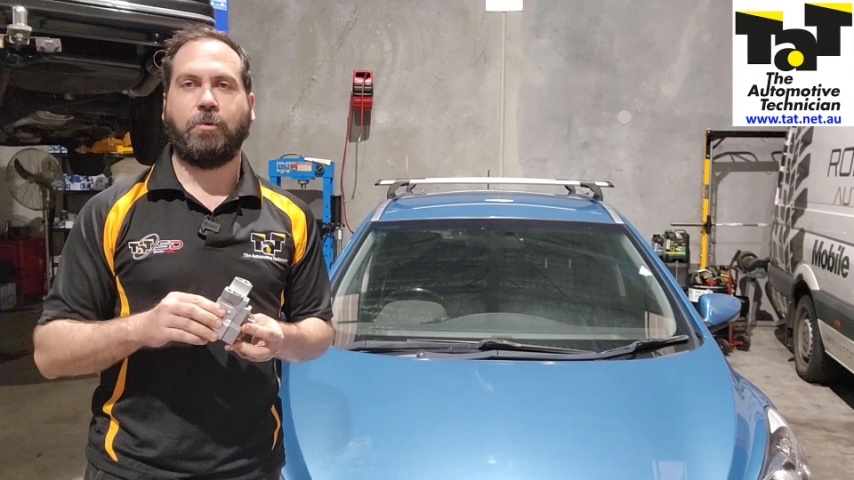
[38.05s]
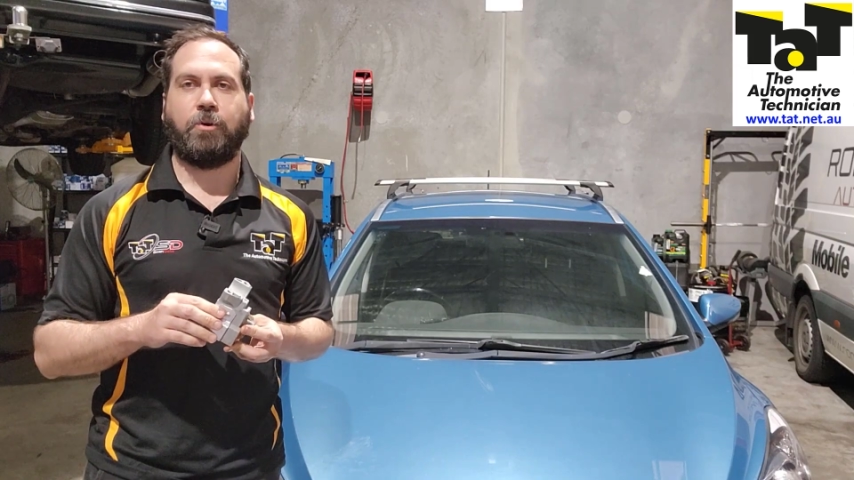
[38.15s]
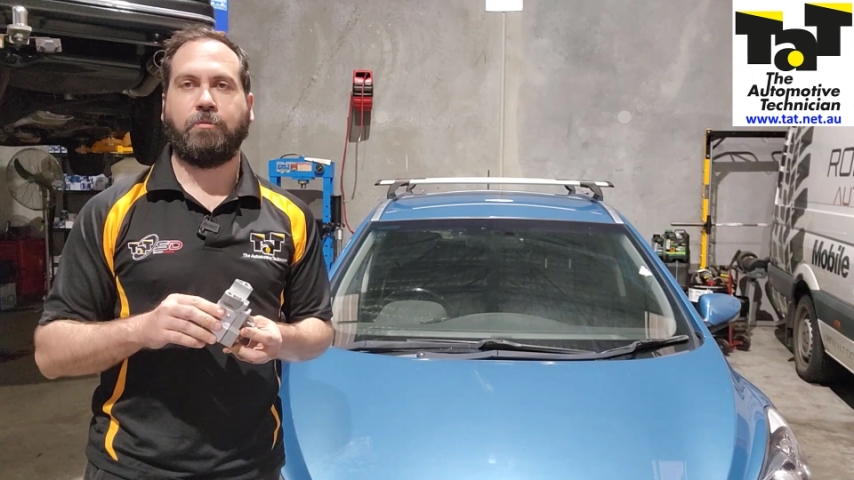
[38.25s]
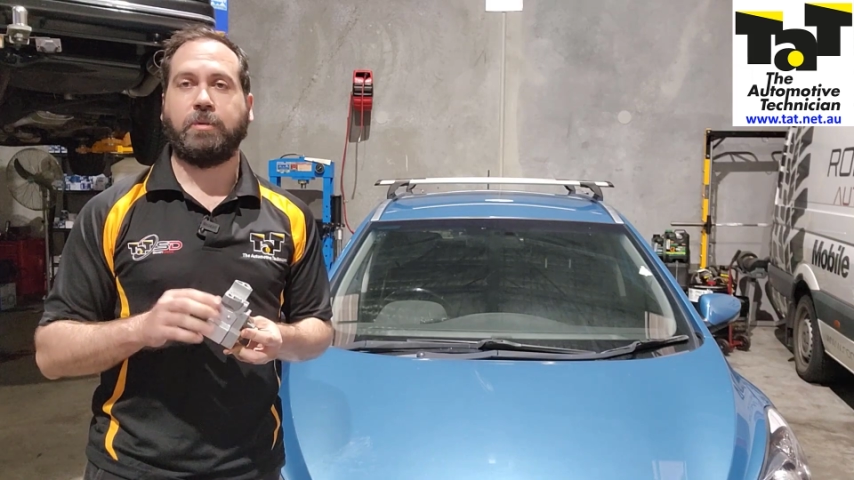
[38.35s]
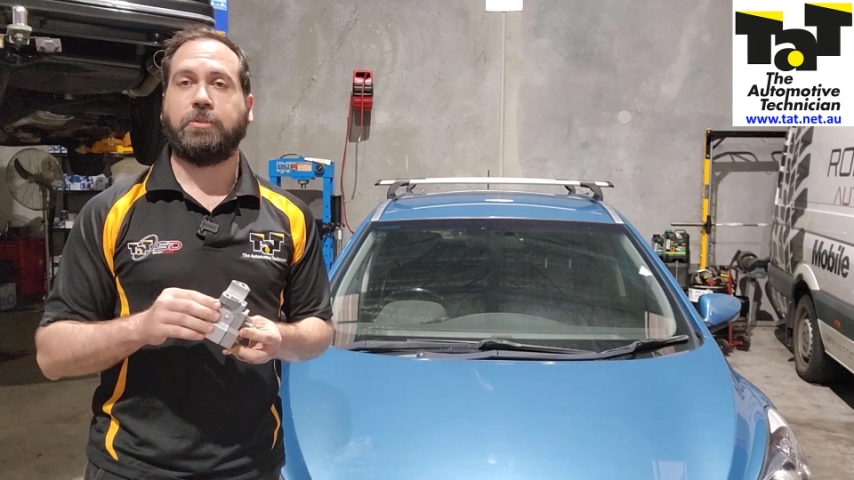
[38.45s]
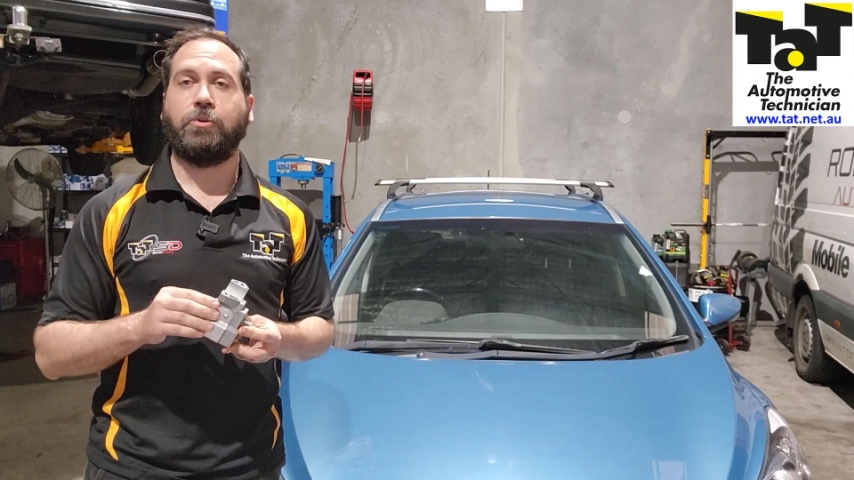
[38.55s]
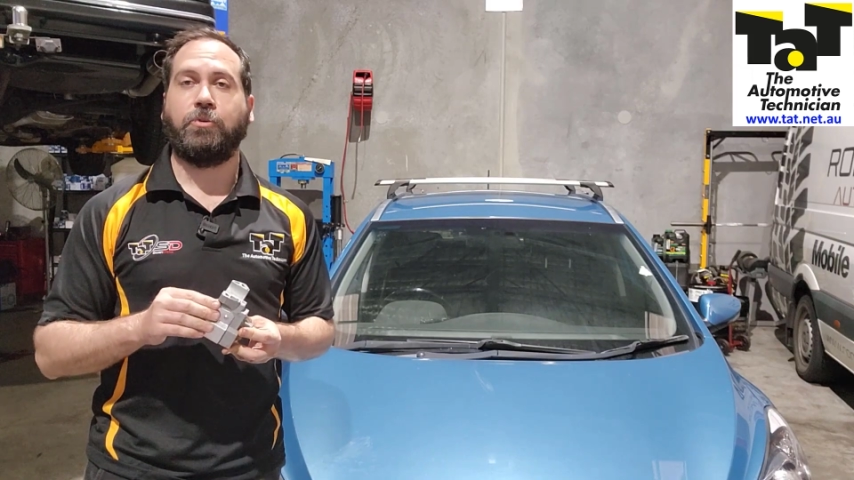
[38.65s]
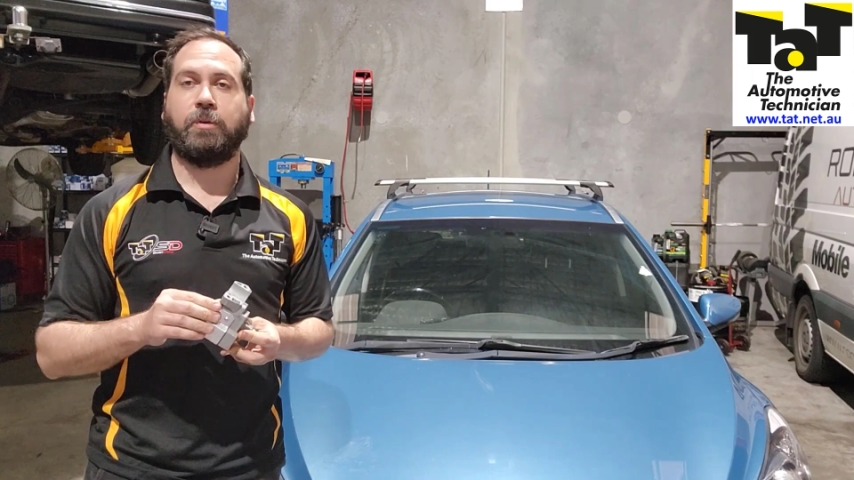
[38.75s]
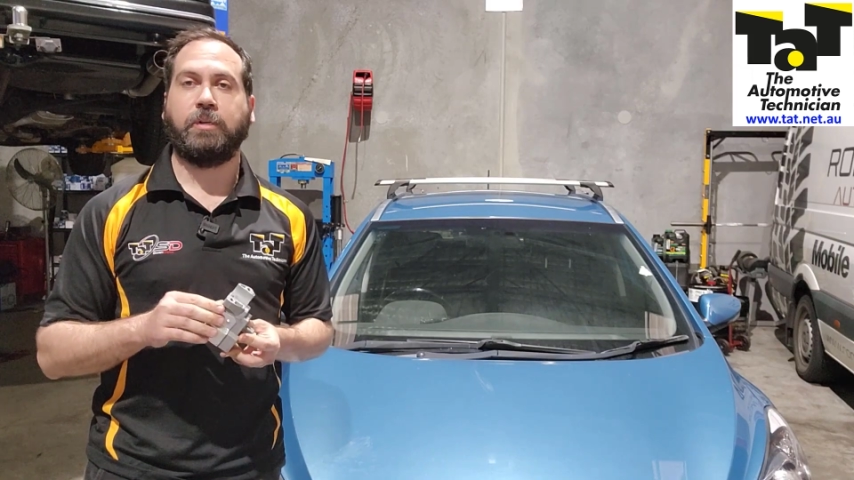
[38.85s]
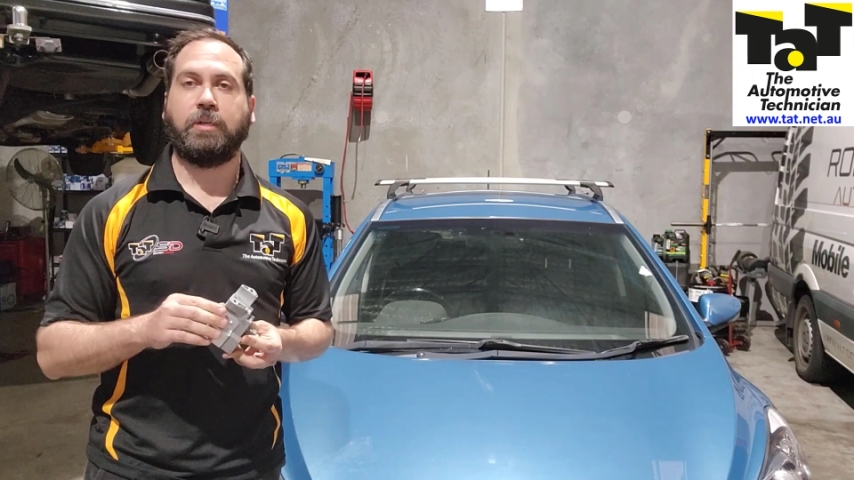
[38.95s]
motor
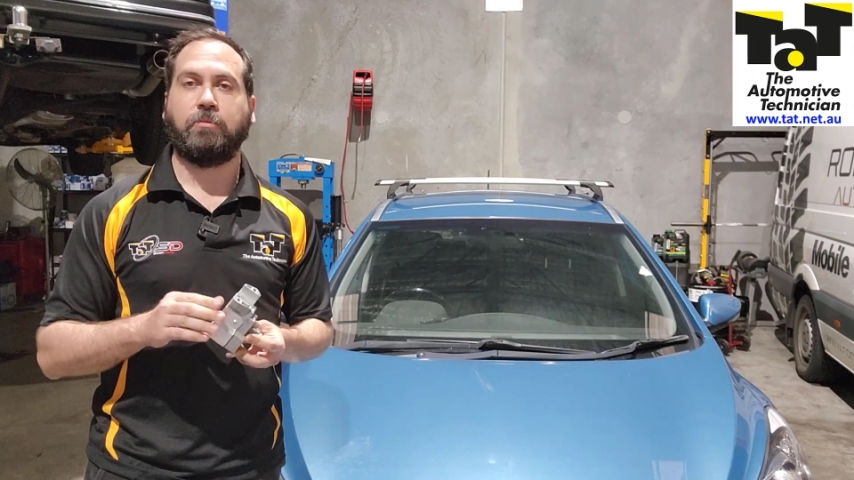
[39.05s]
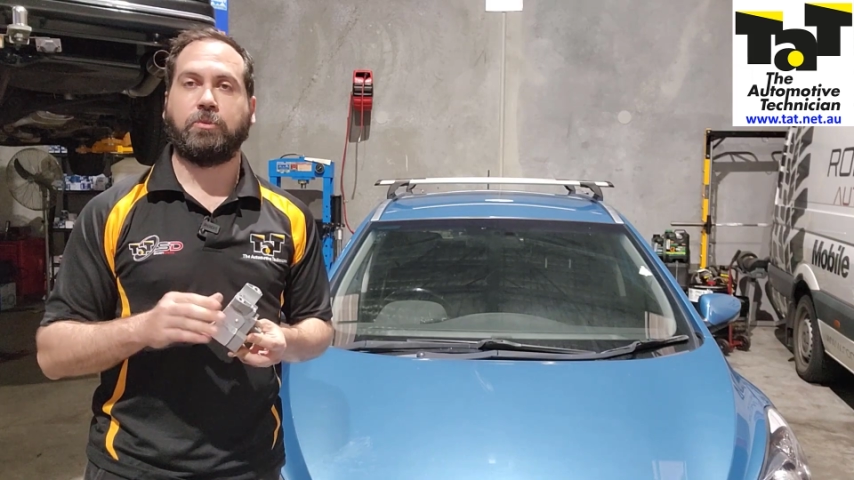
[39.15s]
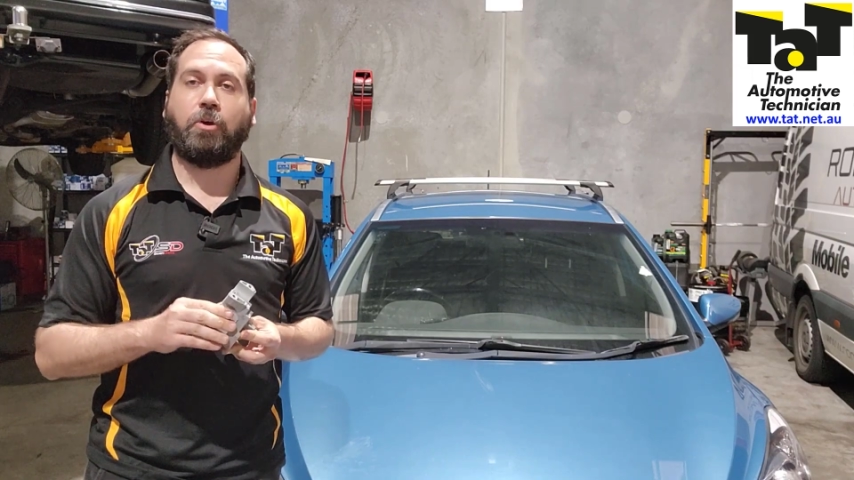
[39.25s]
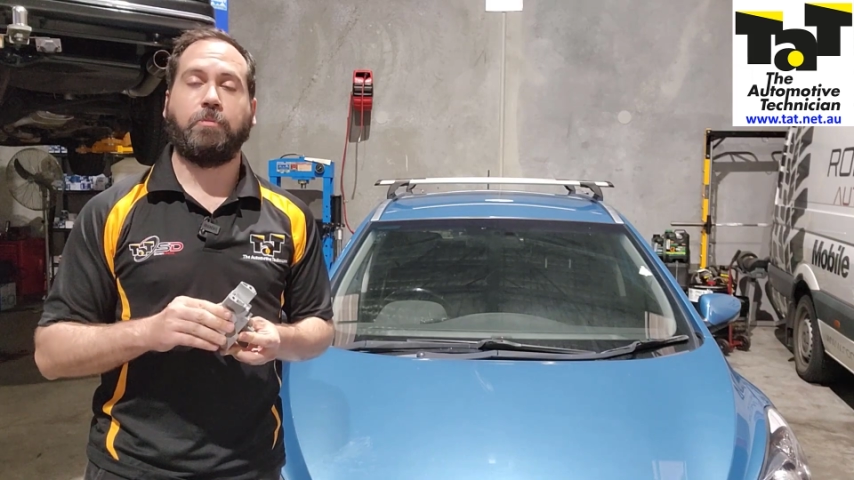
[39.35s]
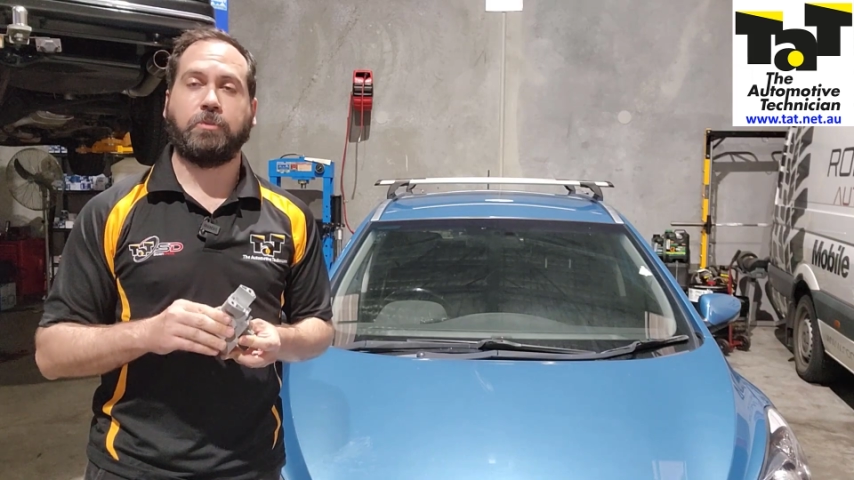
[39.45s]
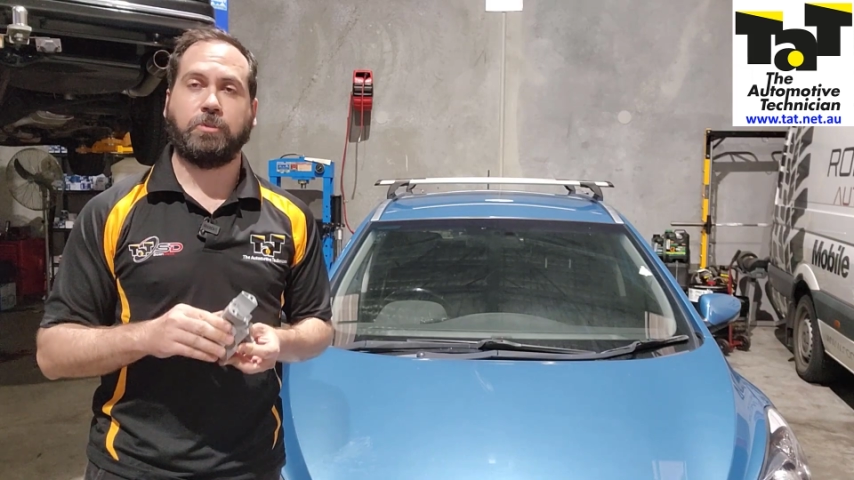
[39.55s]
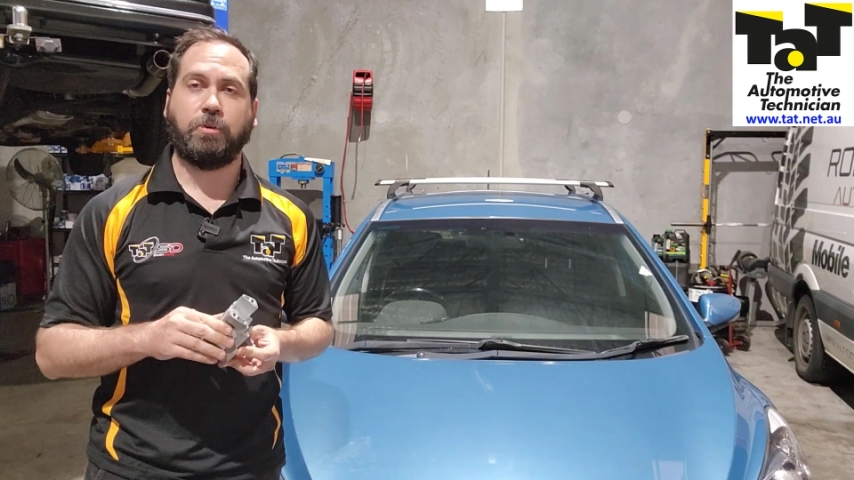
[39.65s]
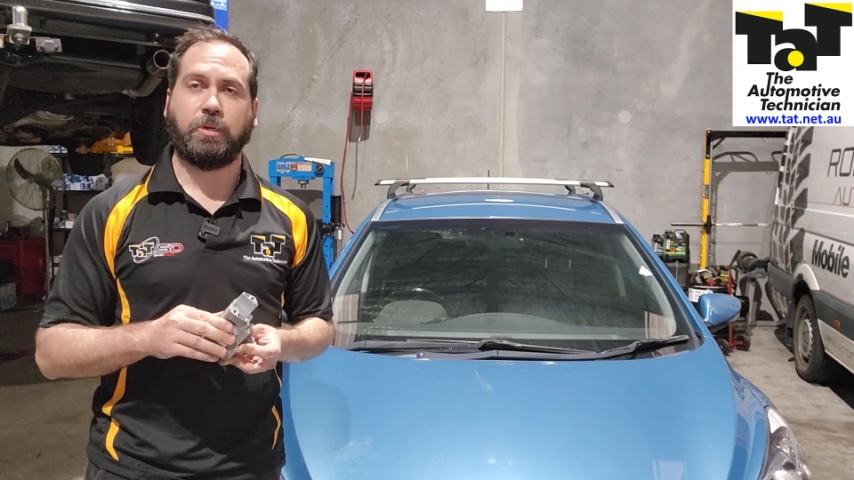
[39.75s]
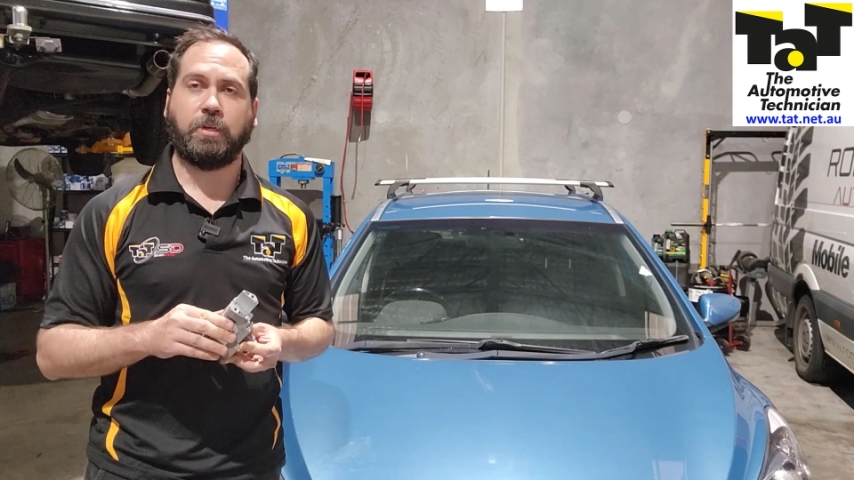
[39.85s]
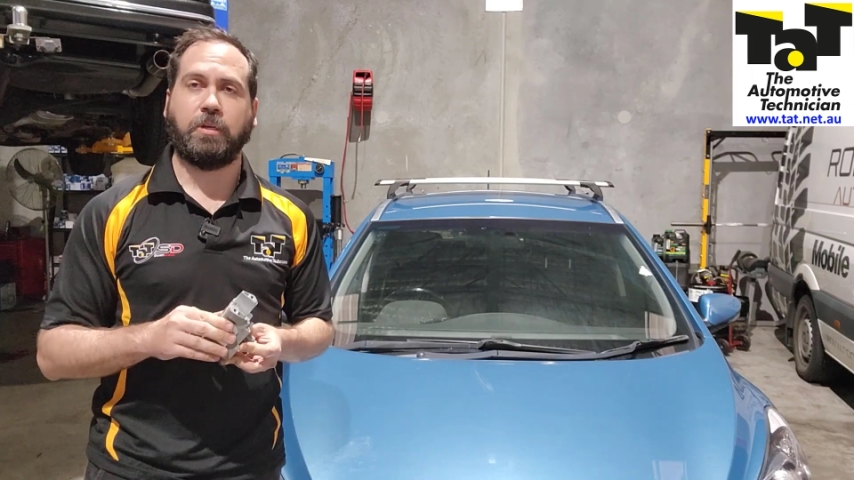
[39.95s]
internally was open
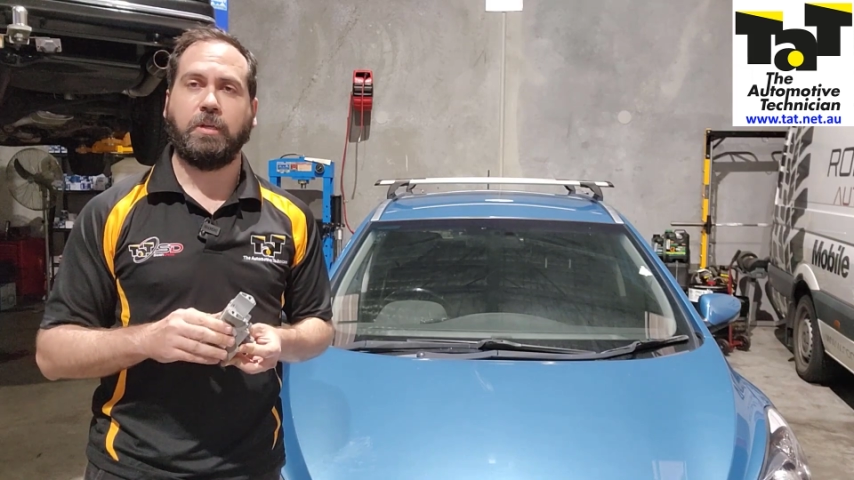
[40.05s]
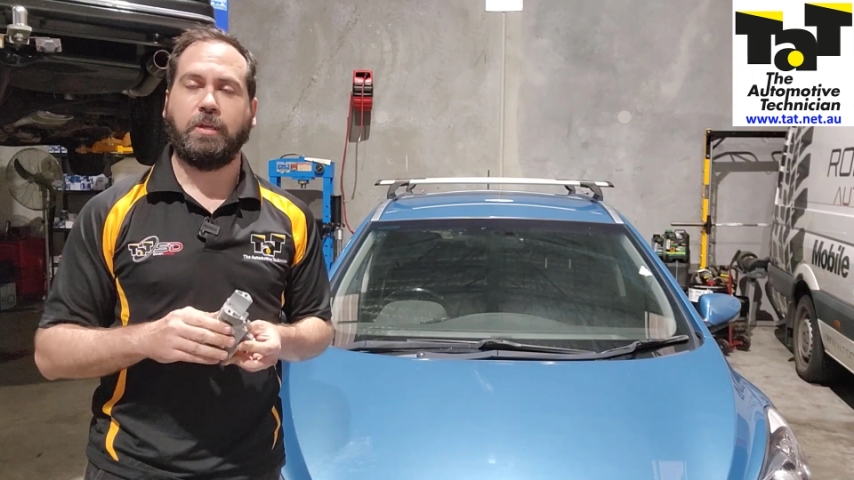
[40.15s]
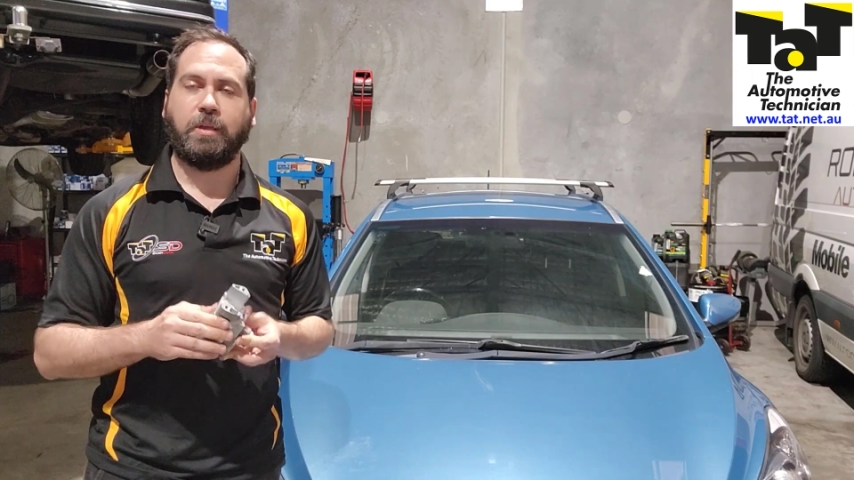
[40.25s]
circuit,